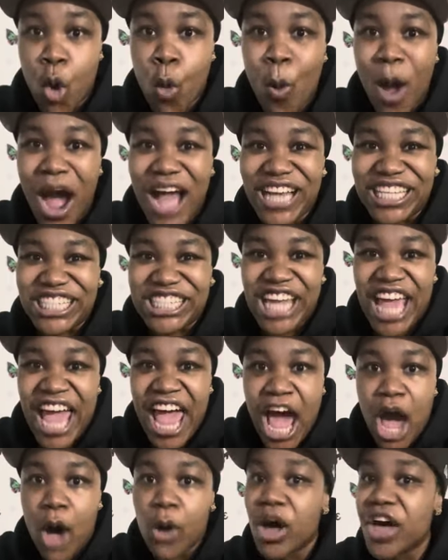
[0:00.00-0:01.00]
watch
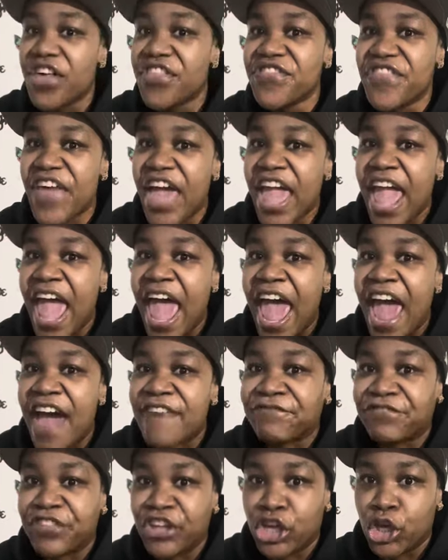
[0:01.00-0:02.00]
out. They
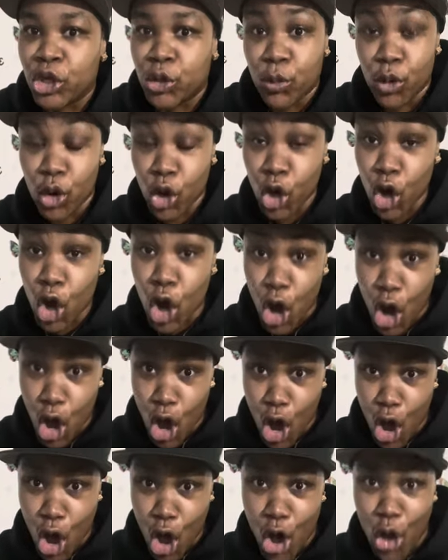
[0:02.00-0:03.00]
after you.
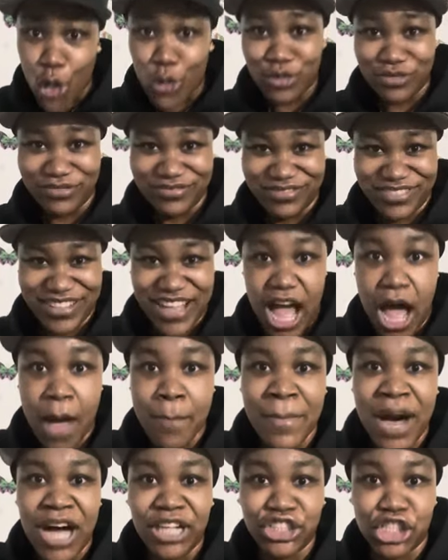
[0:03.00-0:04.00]
Ooh, I'm
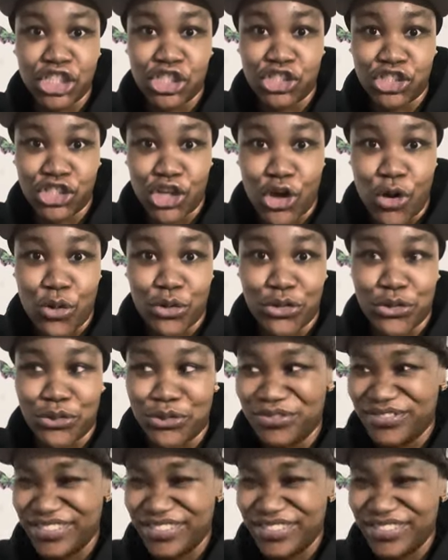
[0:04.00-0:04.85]
about to show you.